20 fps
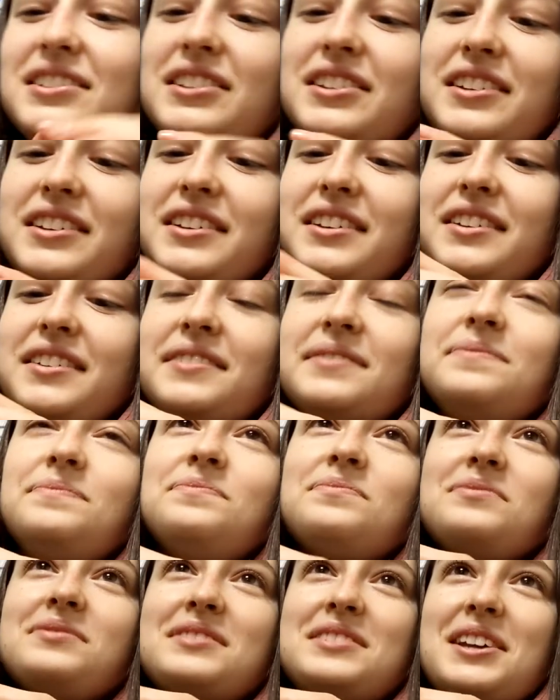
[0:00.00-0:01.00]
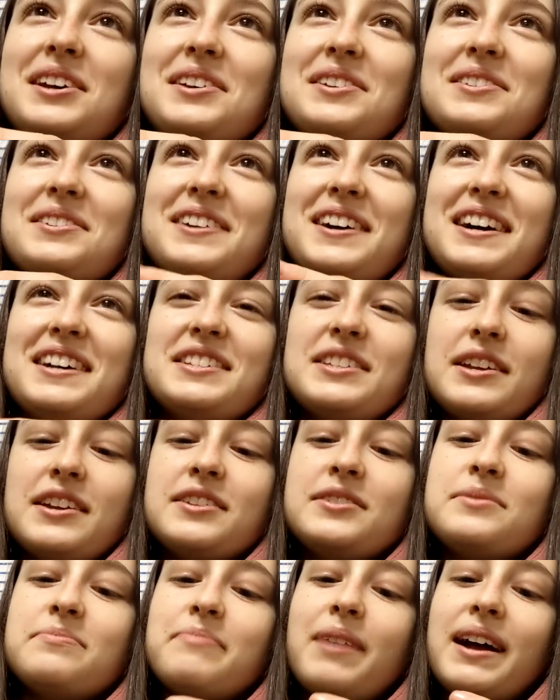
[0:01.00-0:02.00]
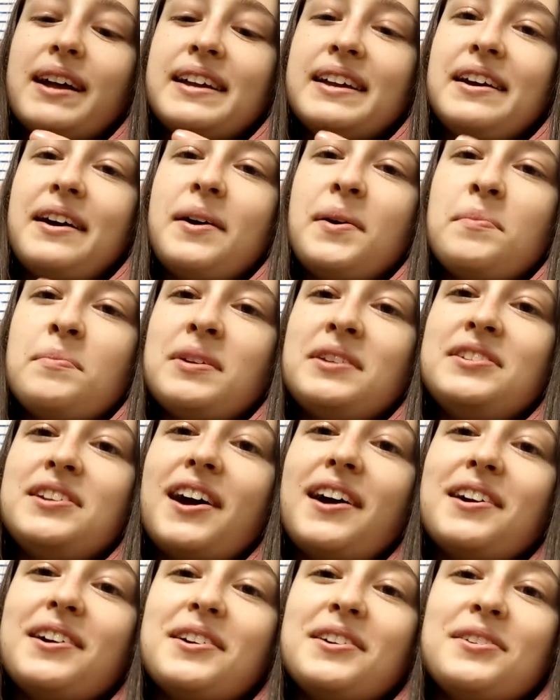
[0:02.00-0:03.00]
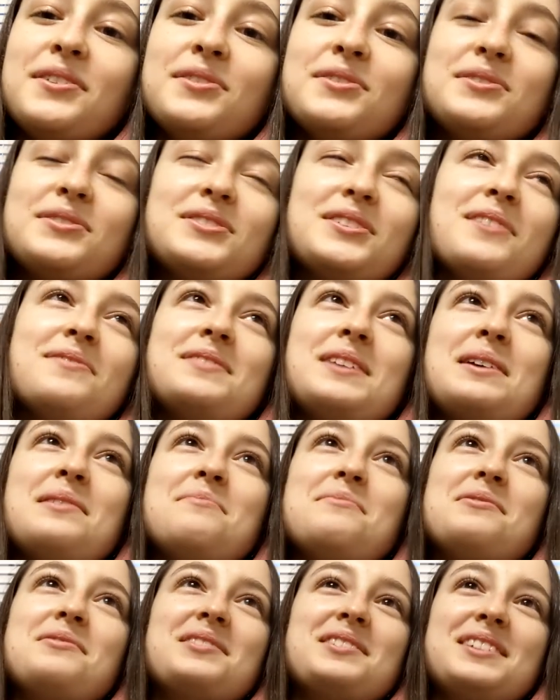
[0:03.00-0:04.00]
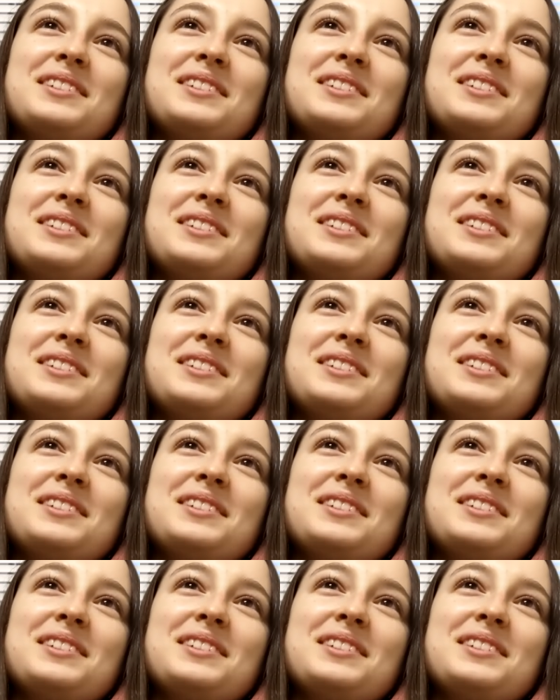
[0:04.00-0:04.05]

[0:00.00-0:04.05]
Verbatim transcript: to tell you guys. It's my um, entire stuffed animal